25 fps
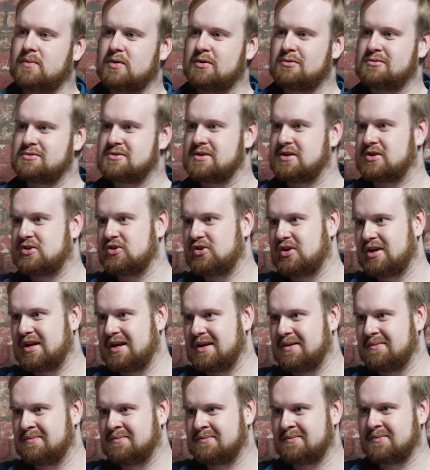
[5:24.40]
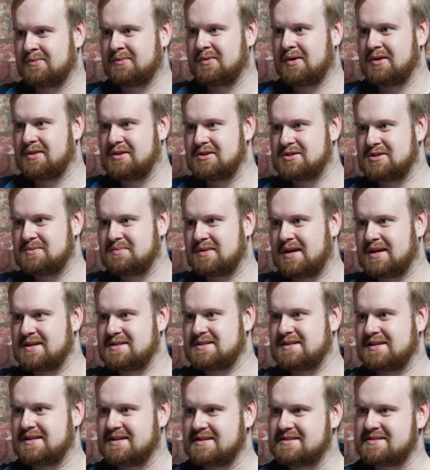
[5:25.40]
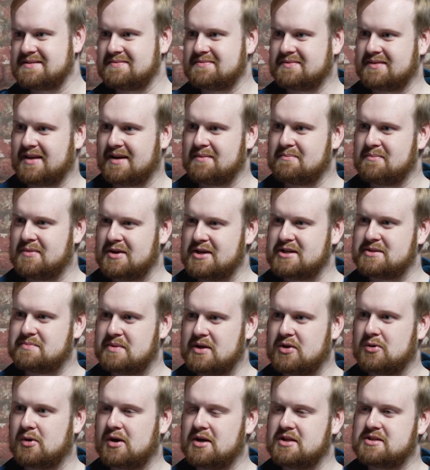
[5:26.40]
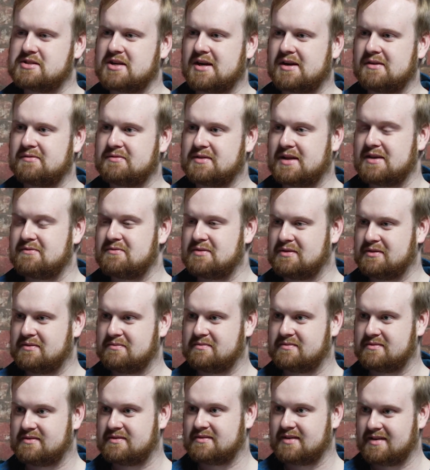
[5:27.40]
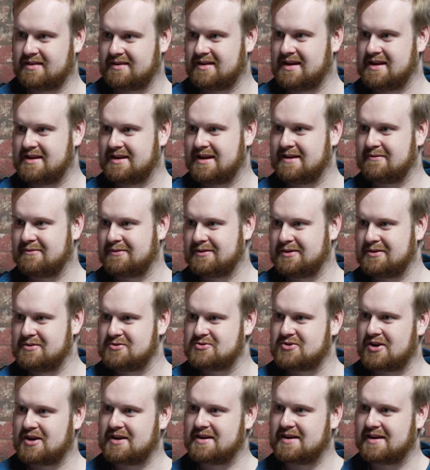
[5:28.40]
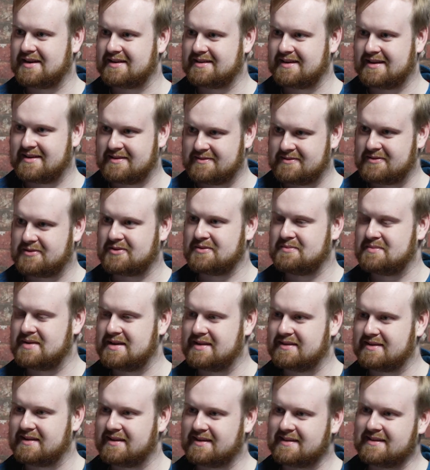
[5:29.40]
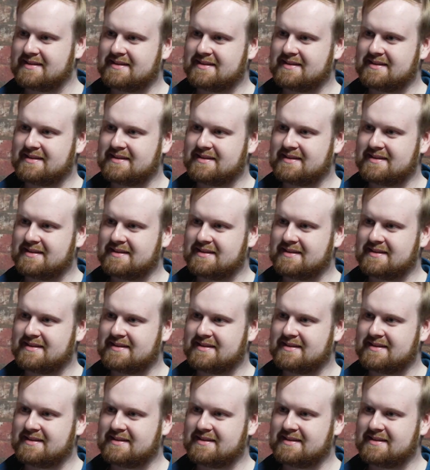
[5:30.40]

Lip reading: your degree with the gymnastics? That must be quite tough, given the elite level you train at and compete at.